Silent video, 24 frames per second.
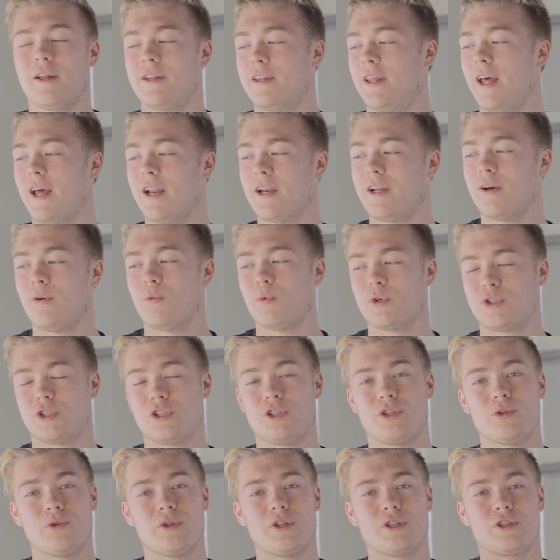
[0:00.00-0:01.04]
Then what
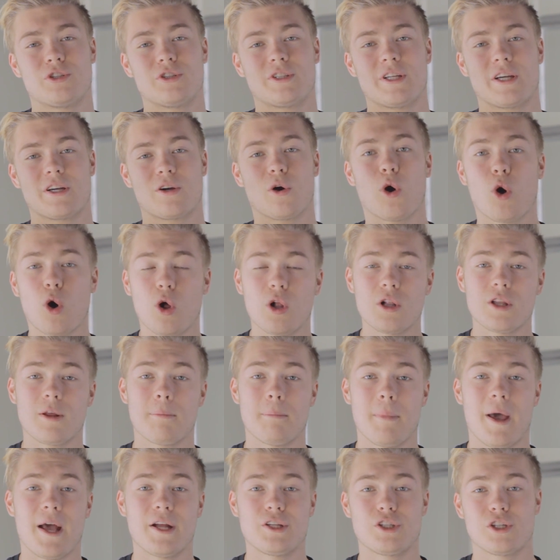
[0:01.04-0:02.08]
you do is you take all the
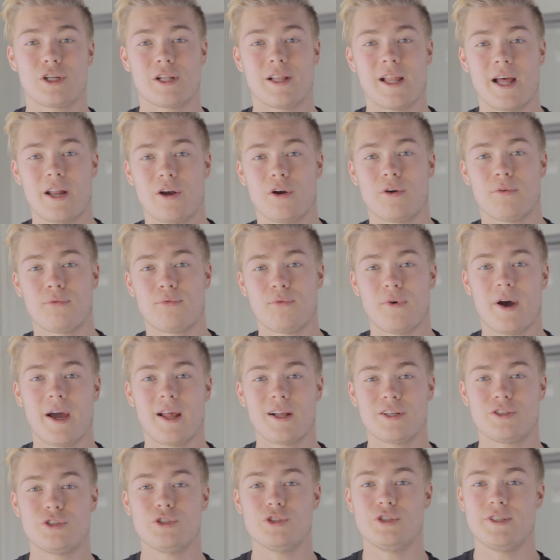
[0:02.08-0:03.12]
Magic Lantern
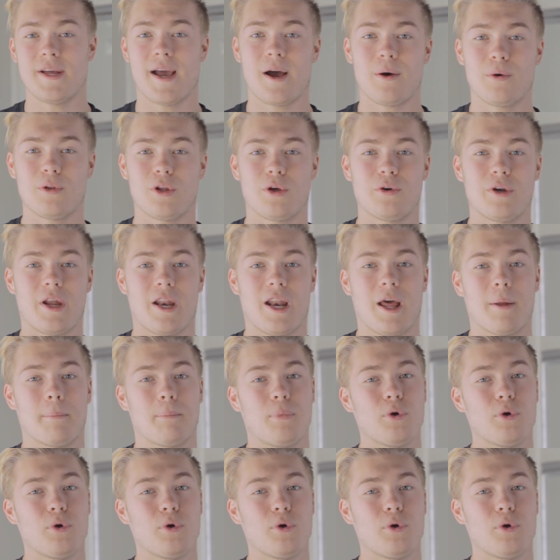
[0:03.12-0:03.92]
files you downloaded and